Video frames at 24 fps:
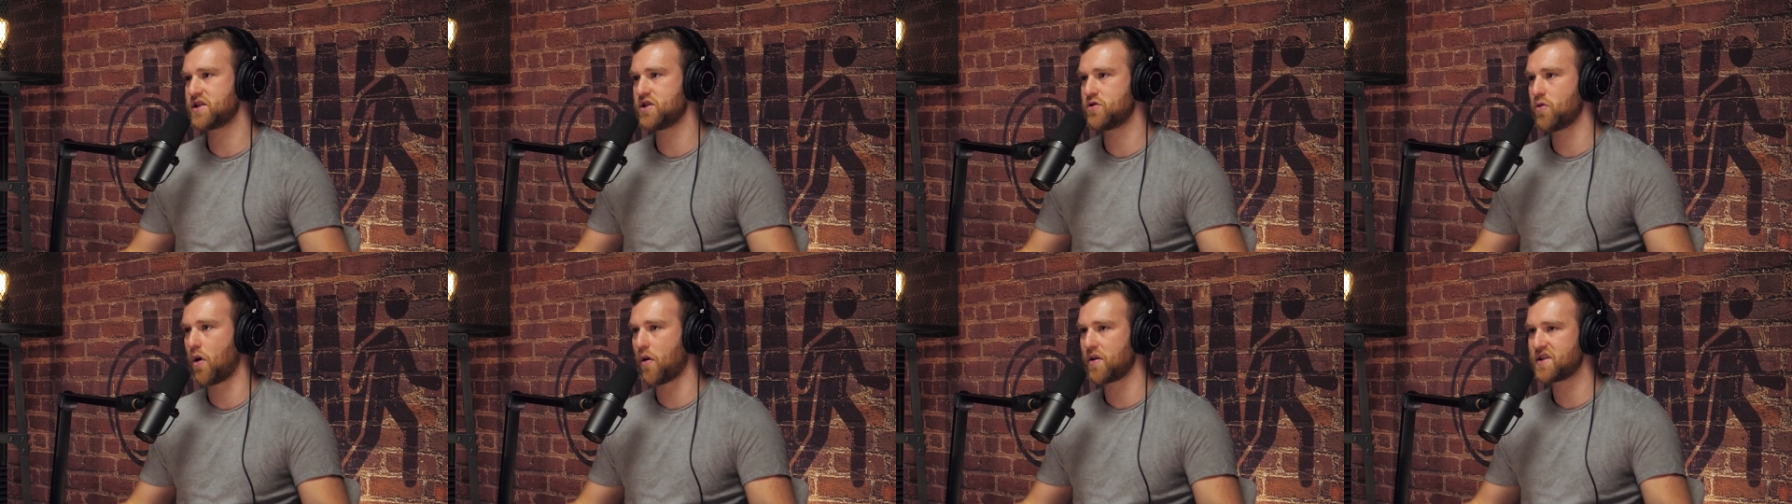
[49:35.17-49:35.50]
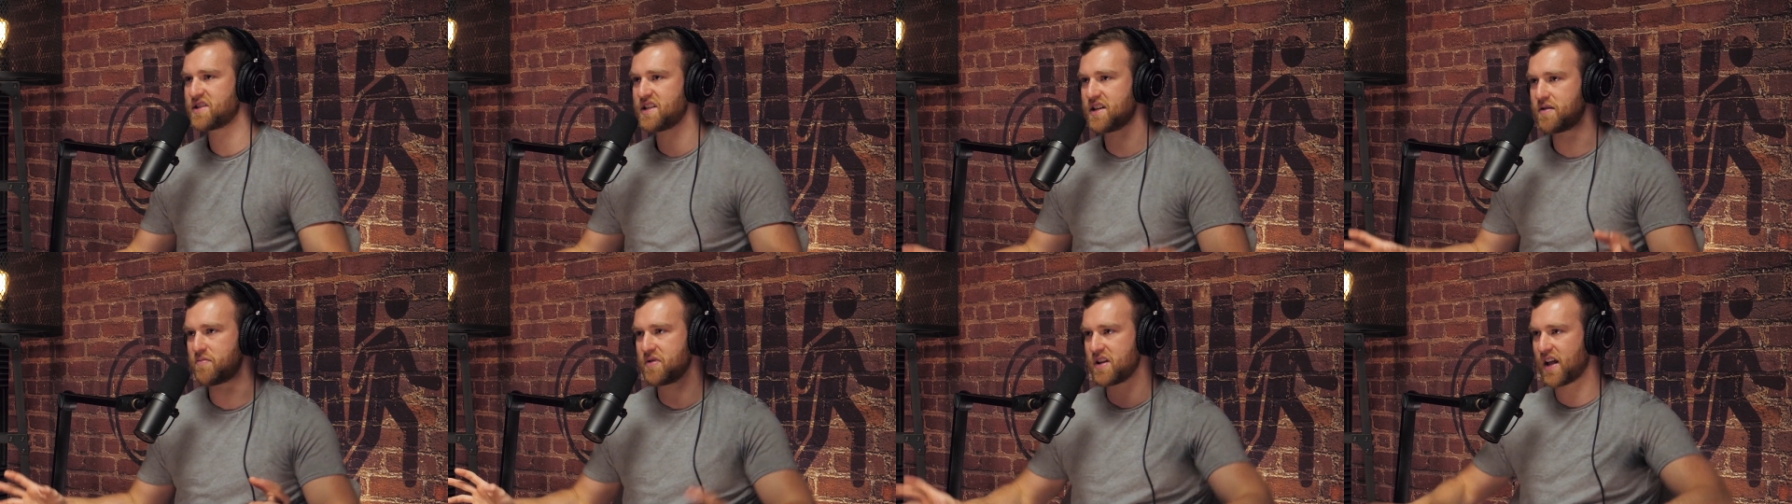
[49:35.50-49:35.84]
and you
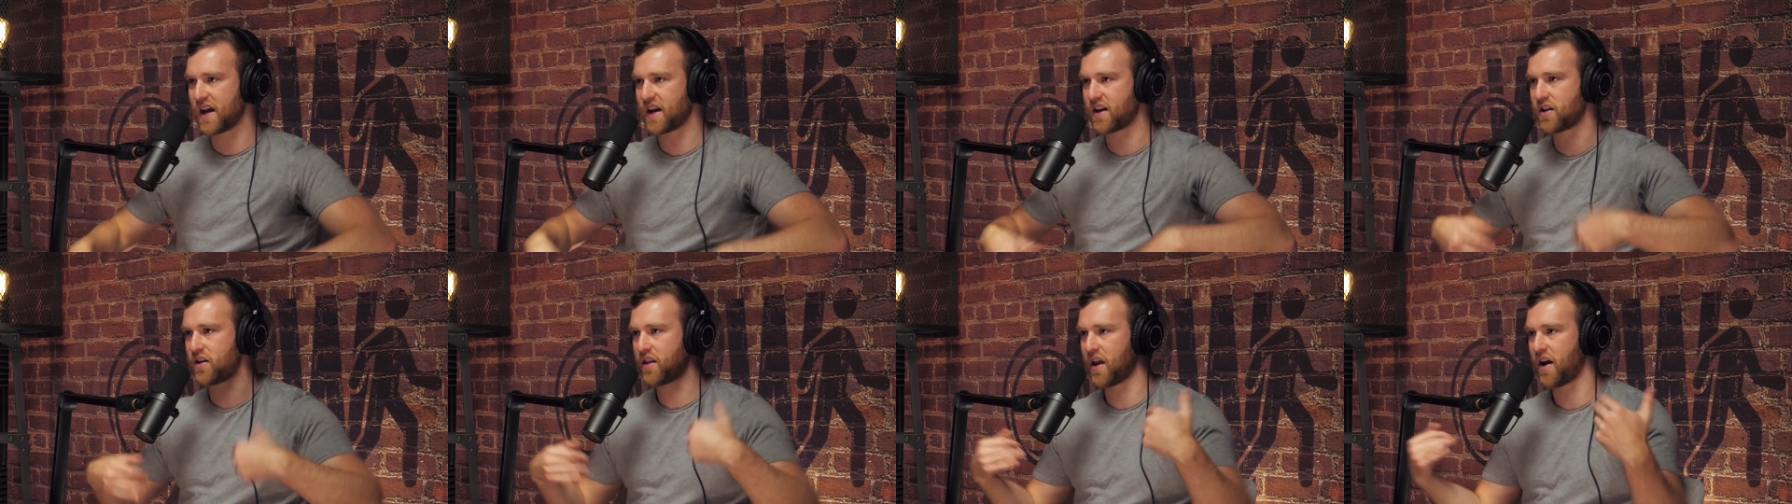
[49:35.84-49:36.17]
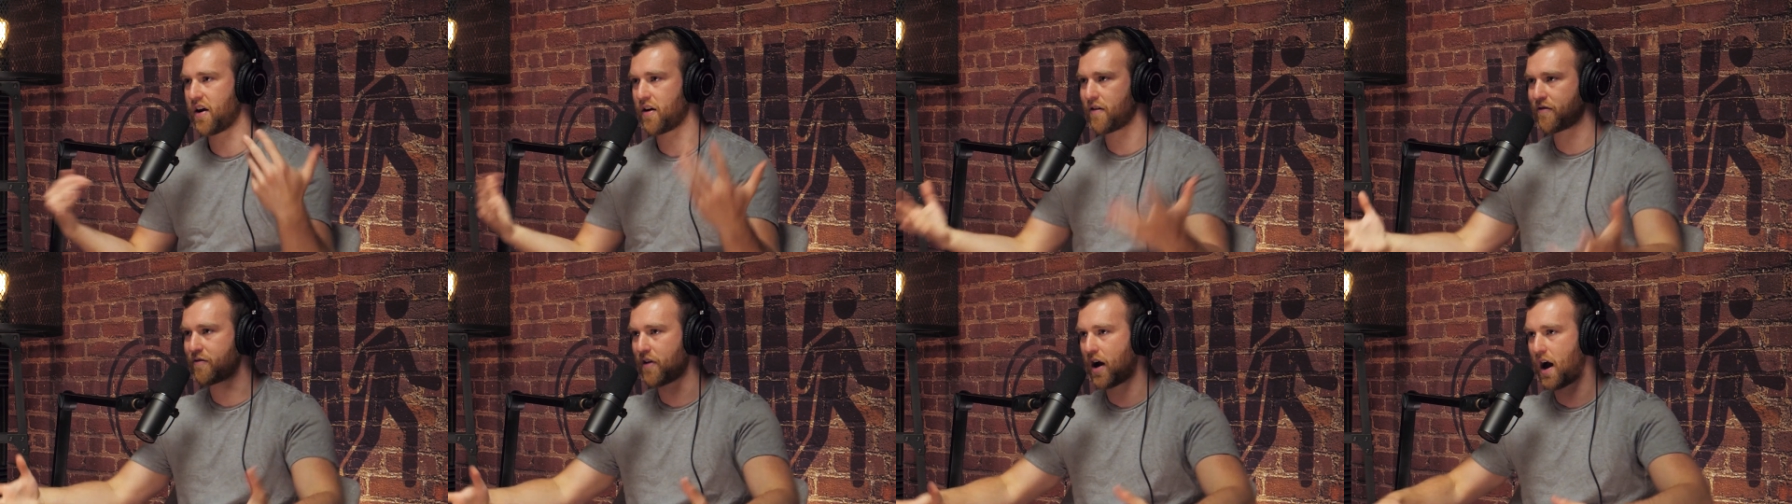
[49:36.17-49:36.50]
always need to be like
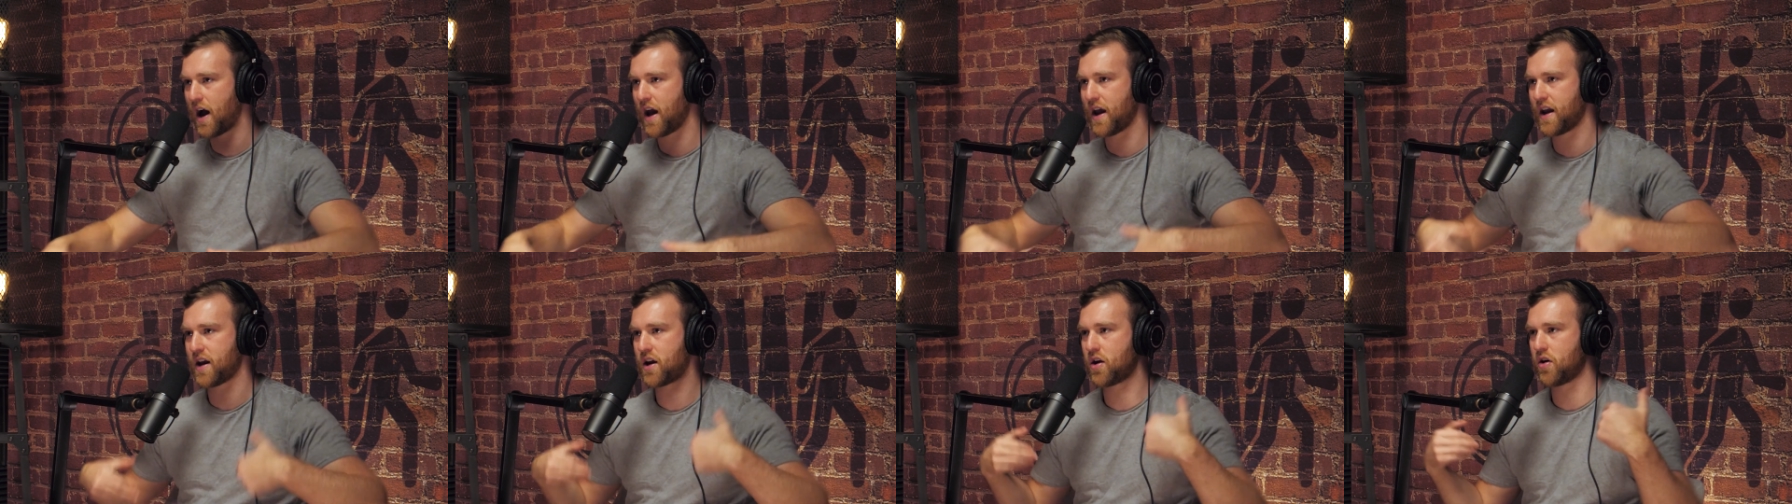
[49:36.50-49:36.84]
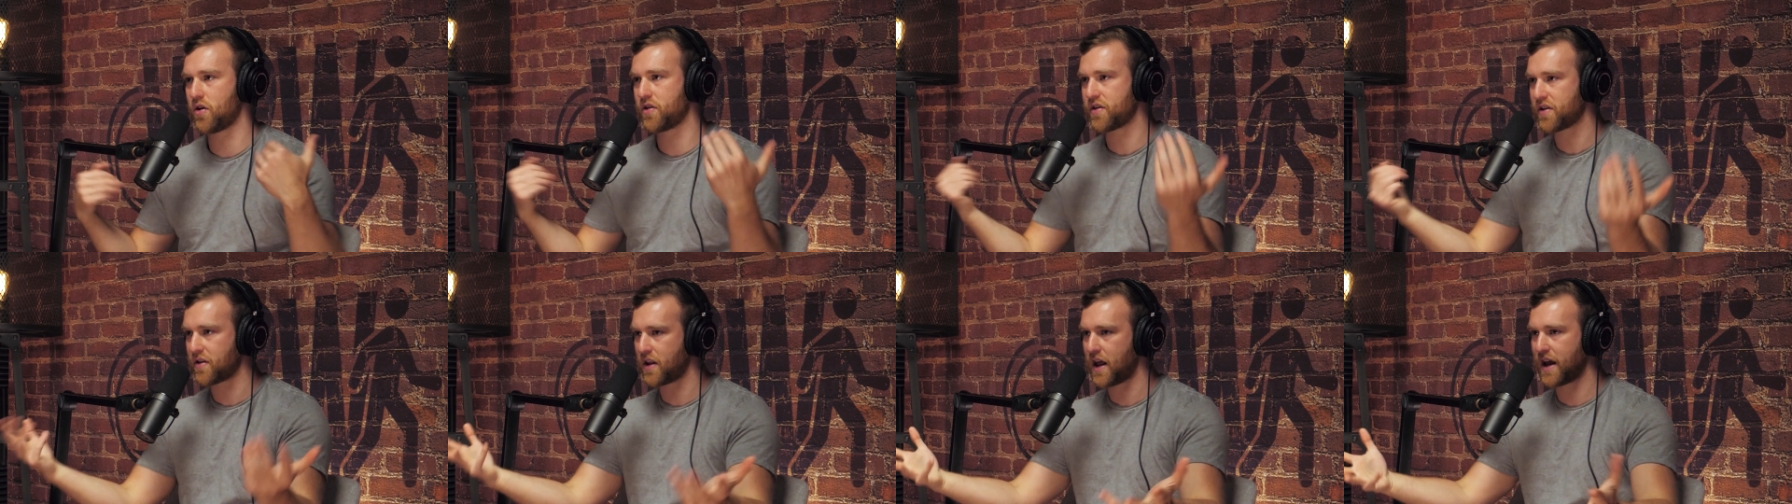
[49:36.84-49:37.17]
clarifying all the